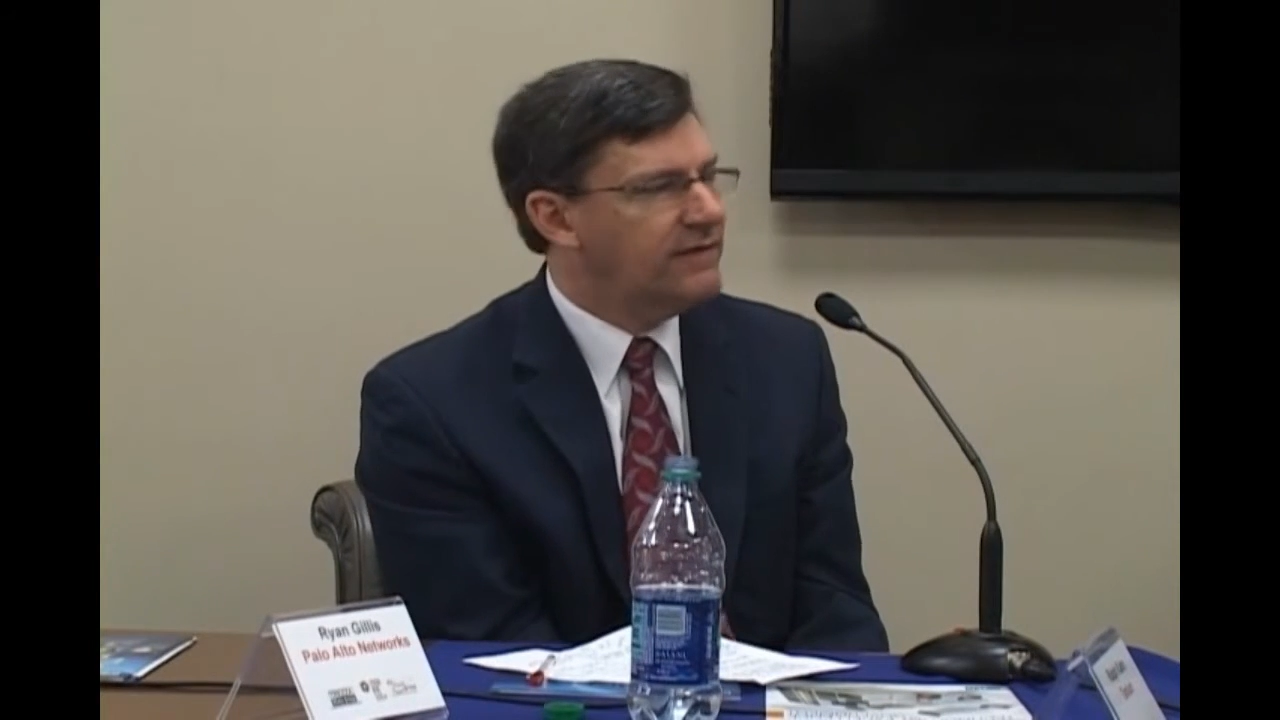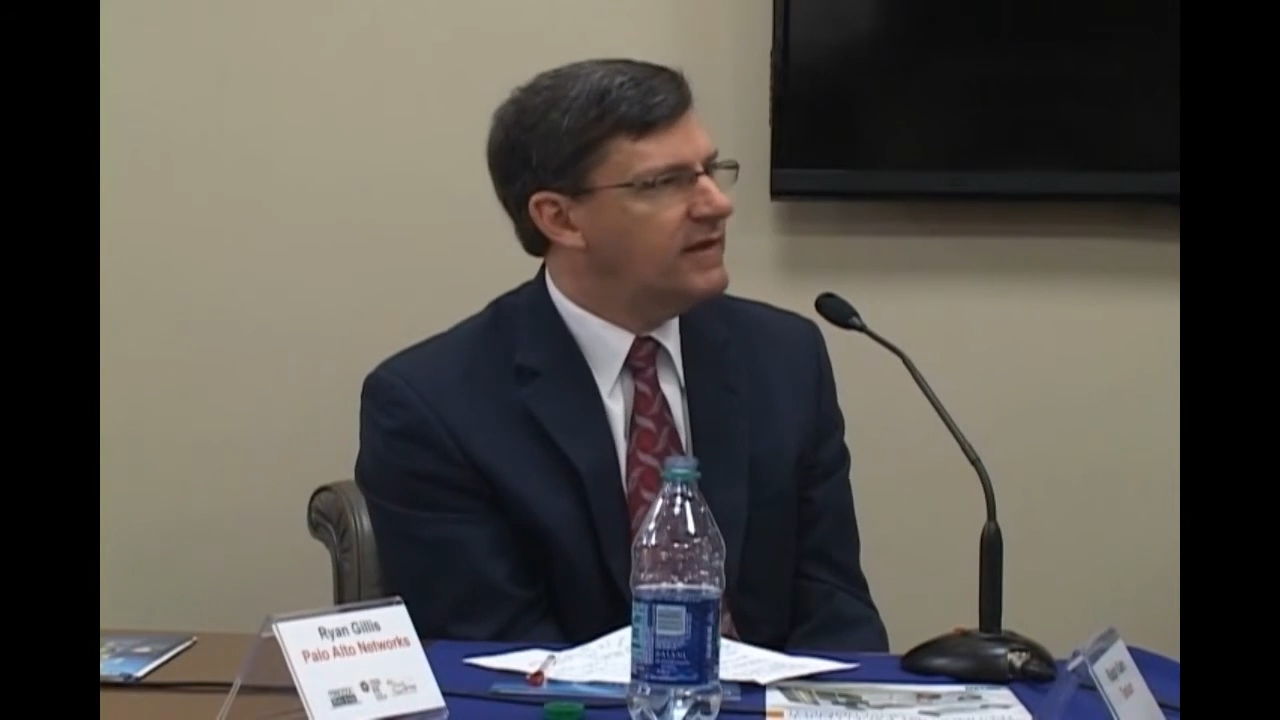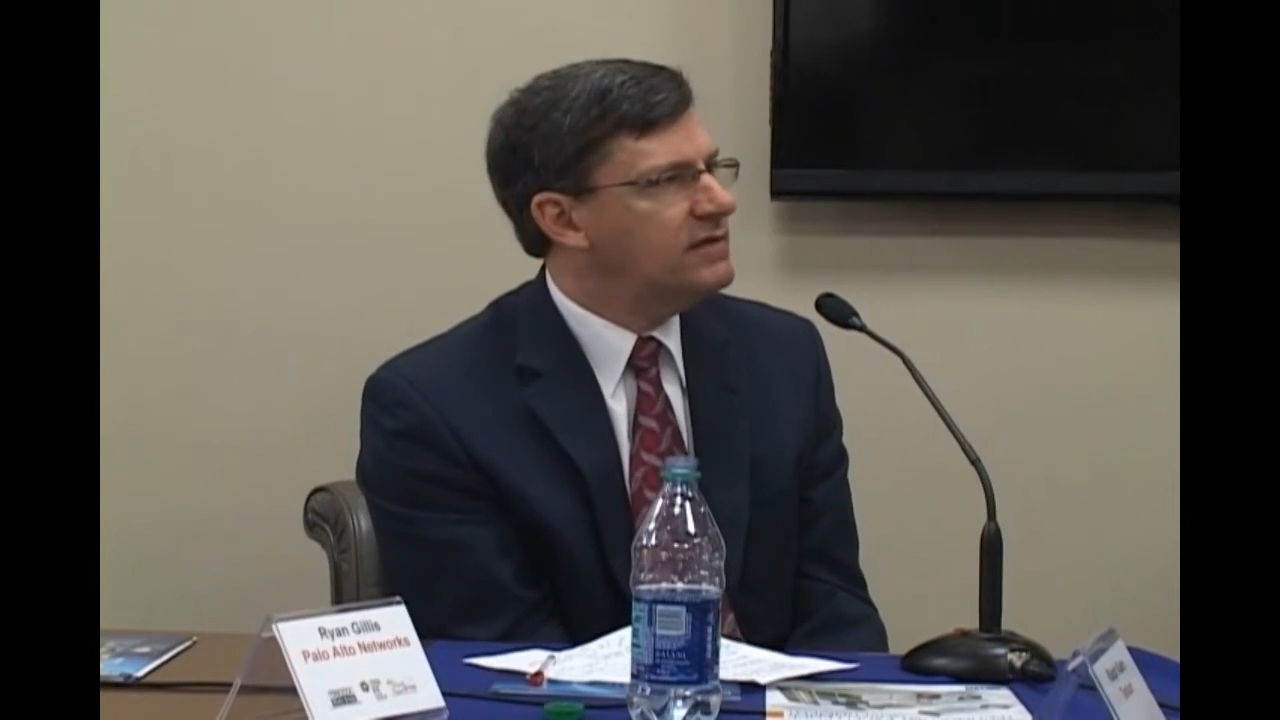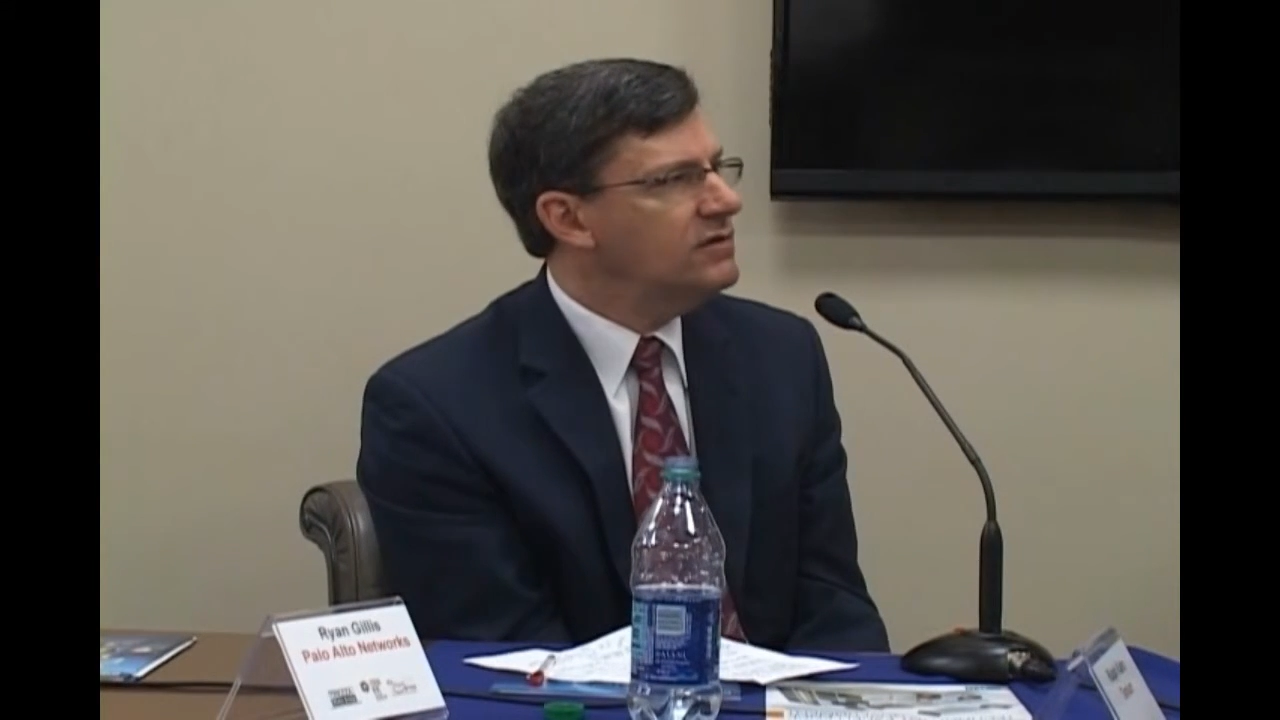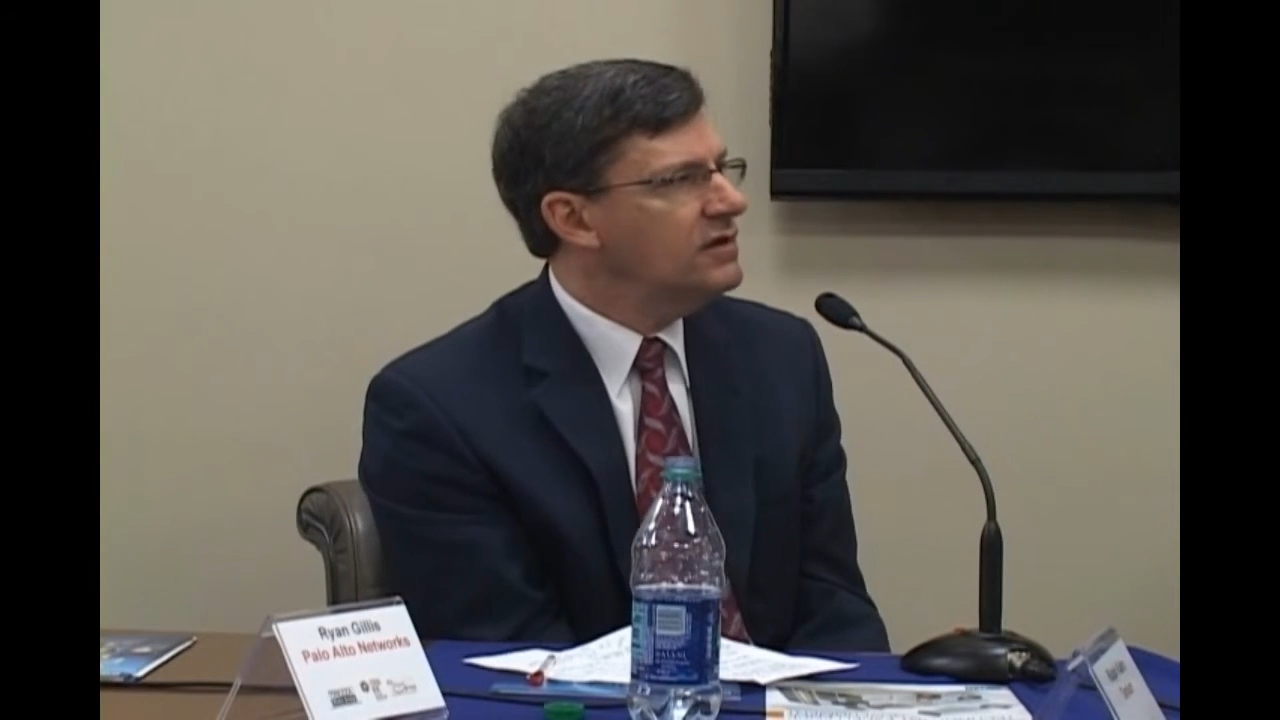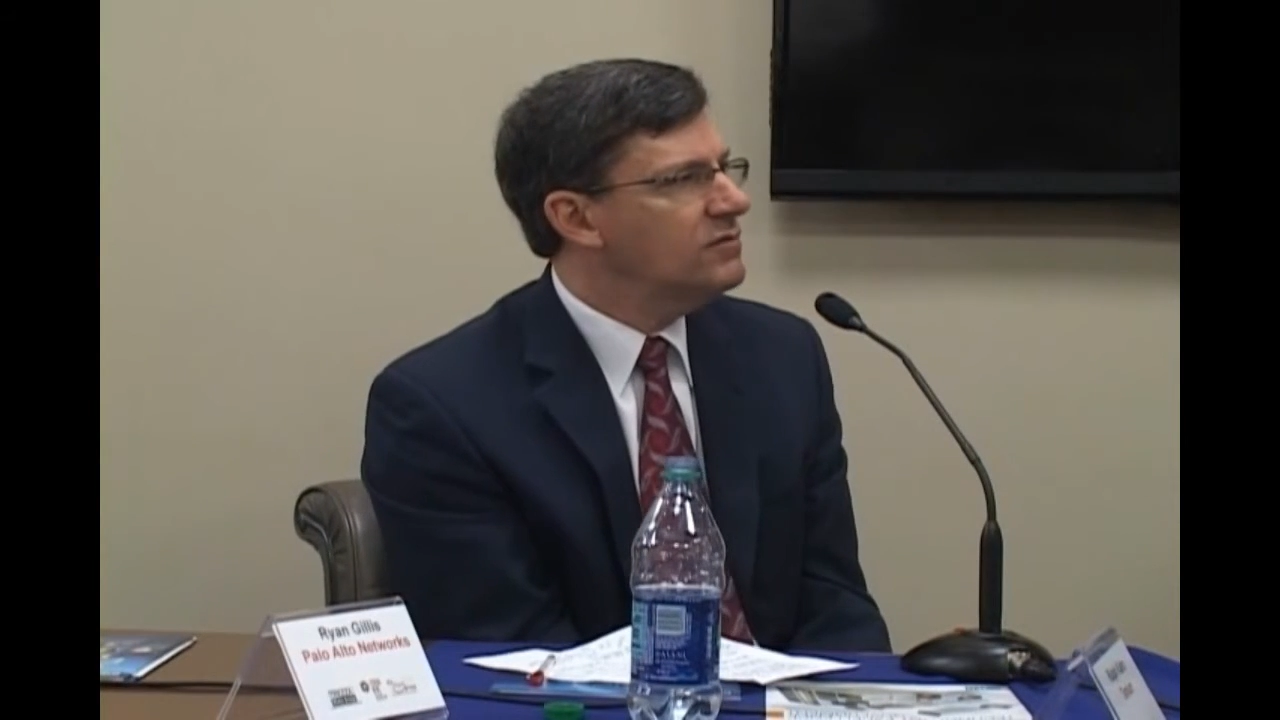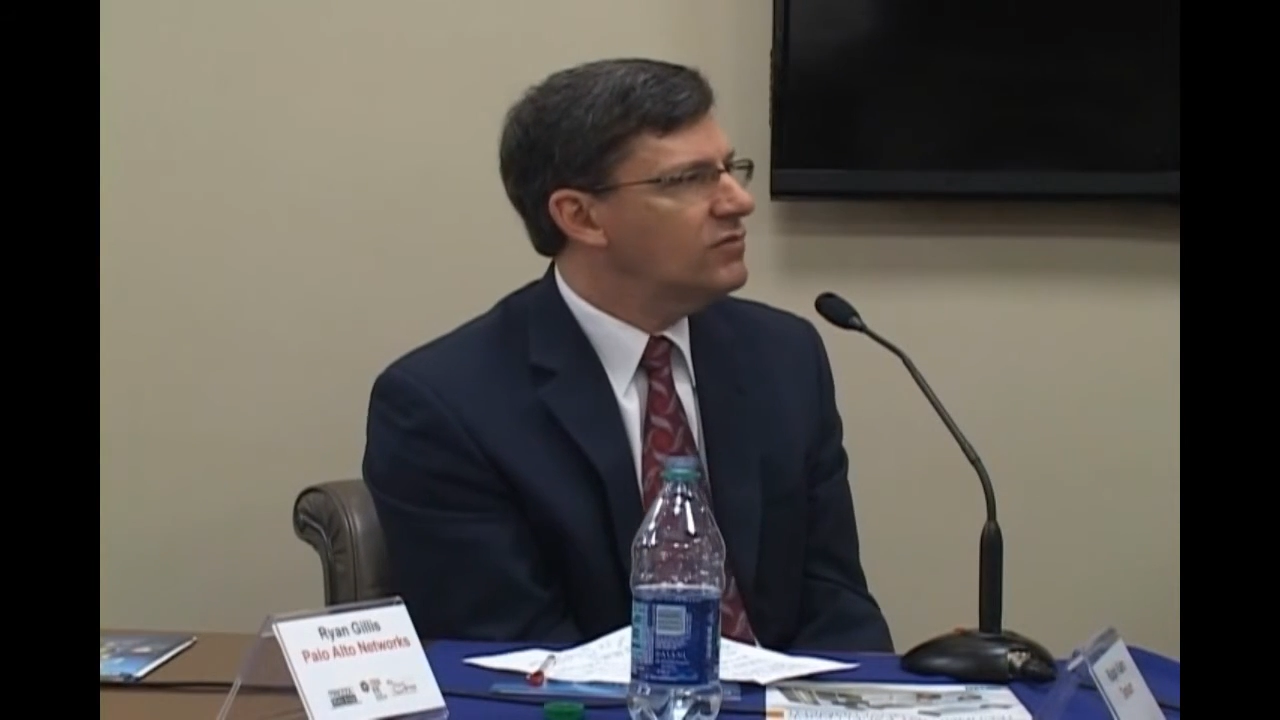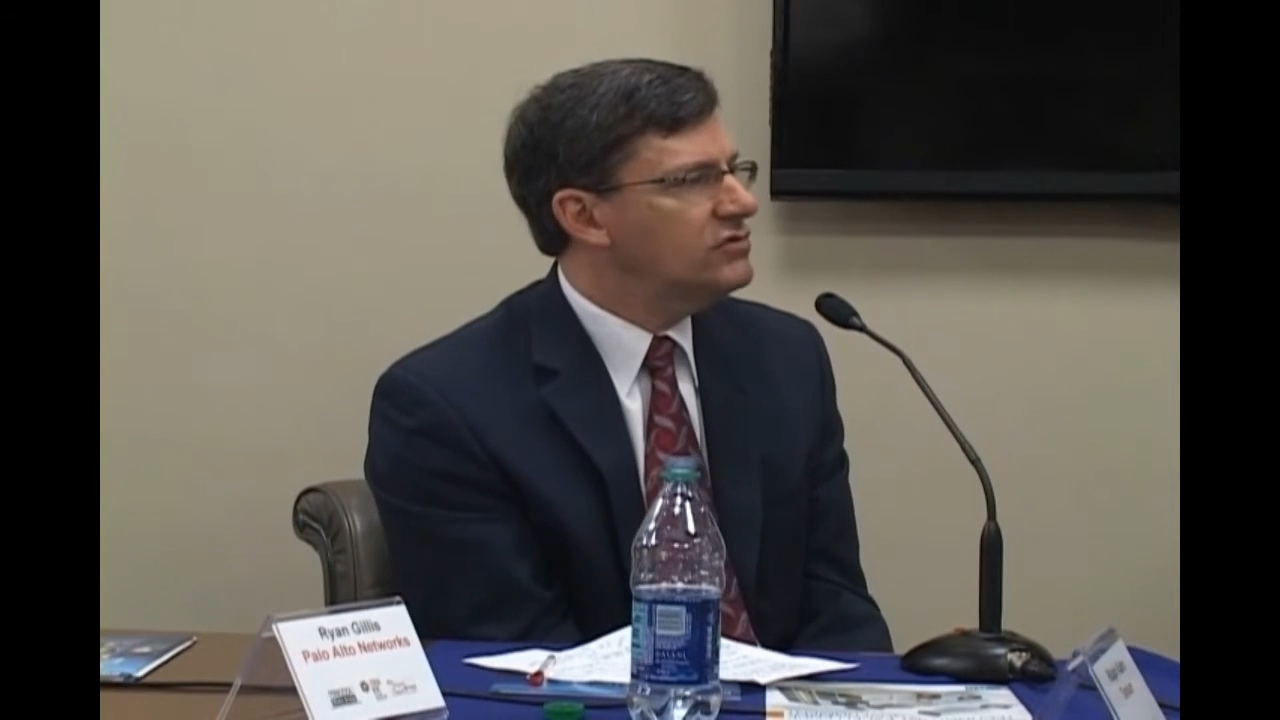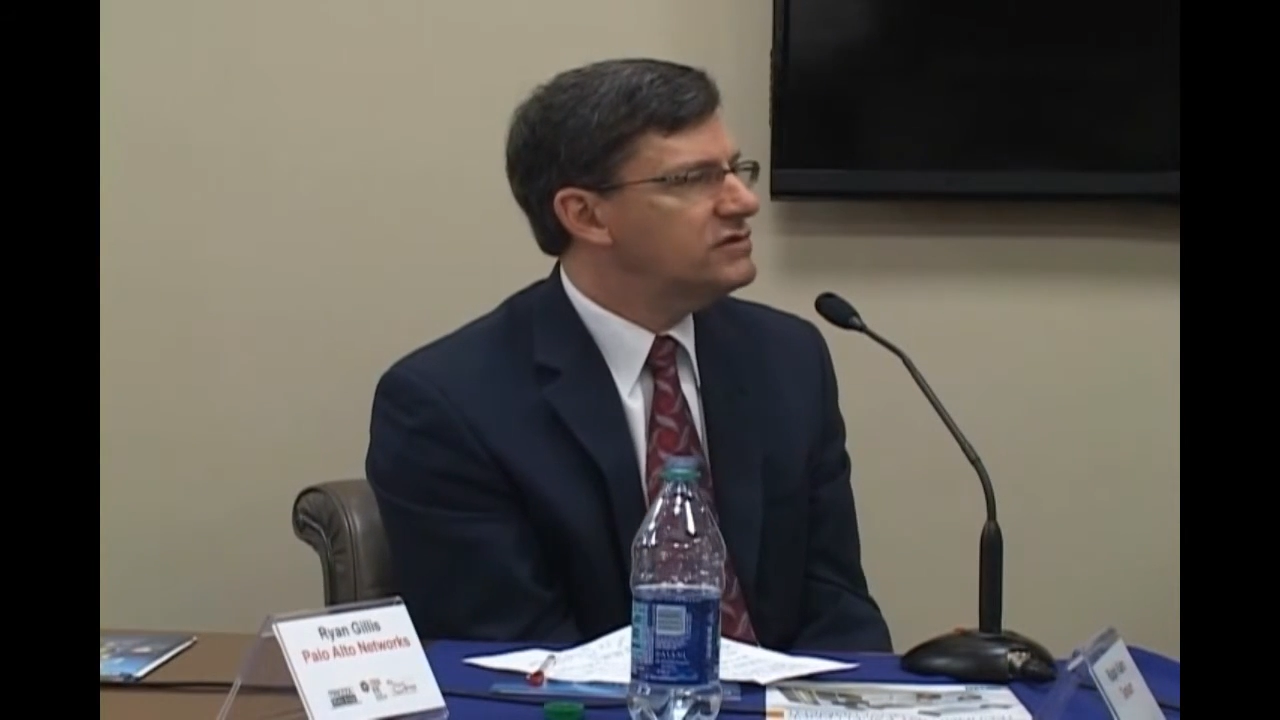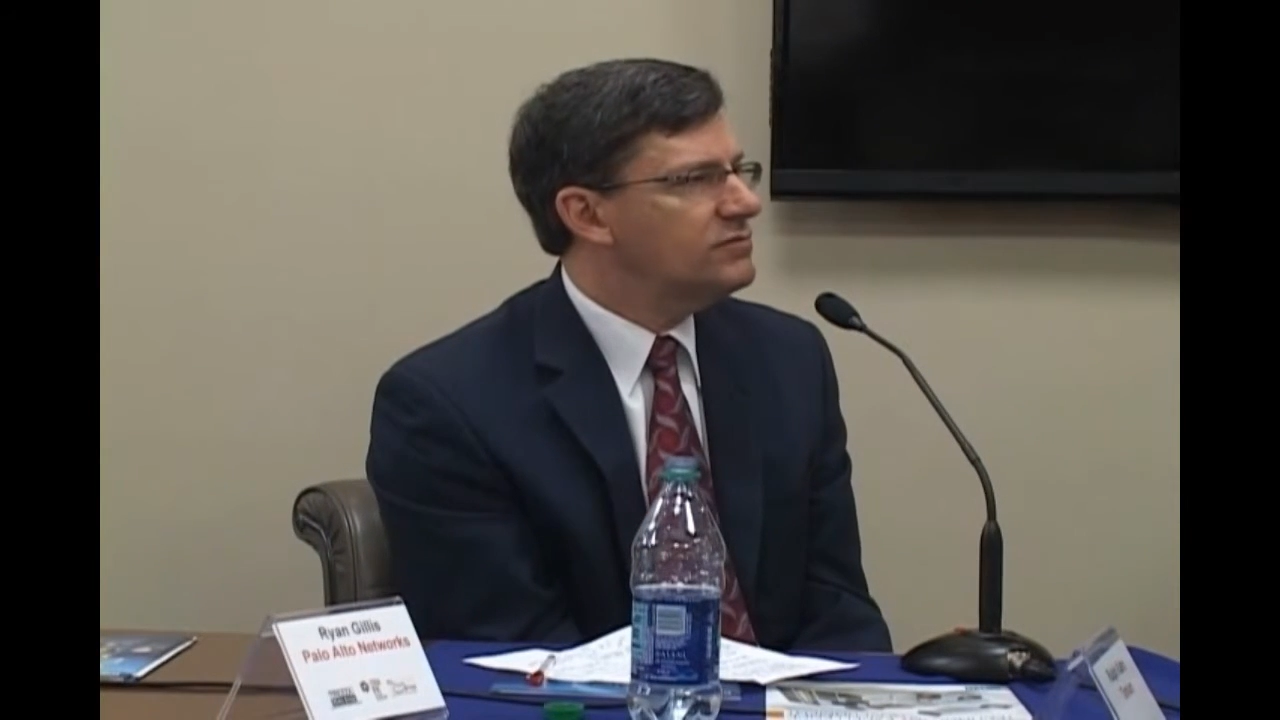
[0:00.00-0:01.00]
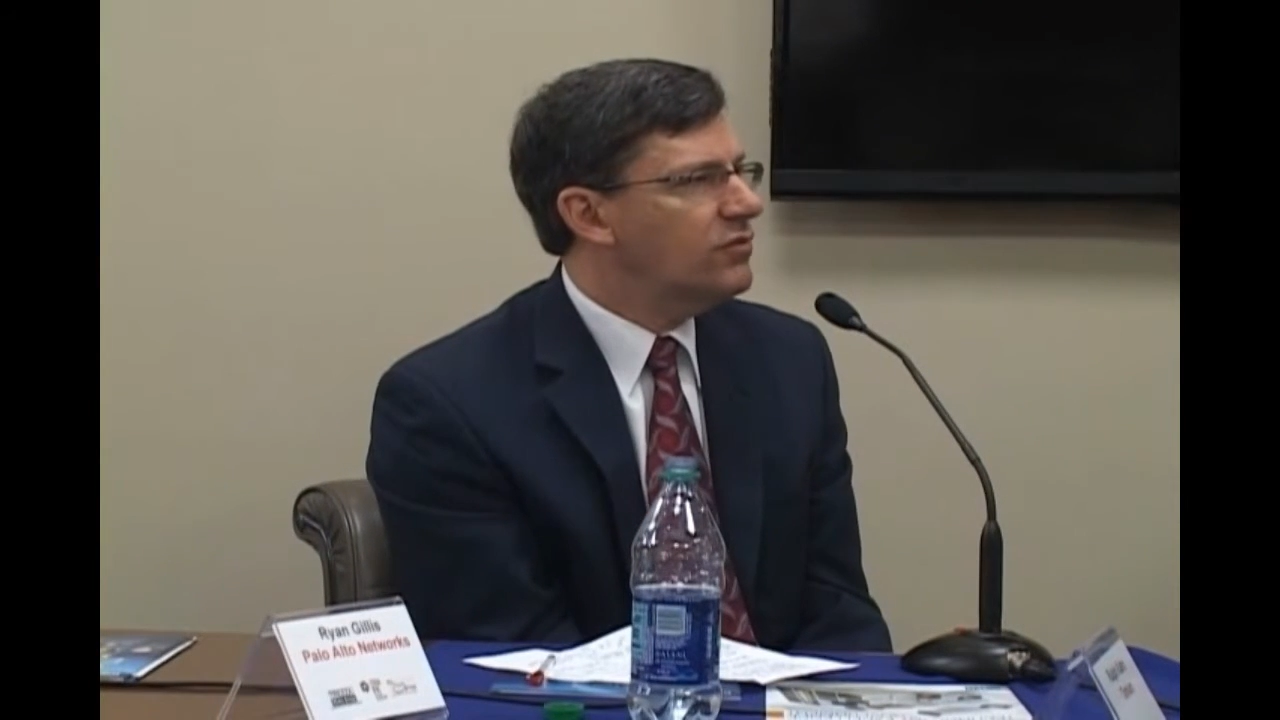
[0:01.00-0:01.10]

And then most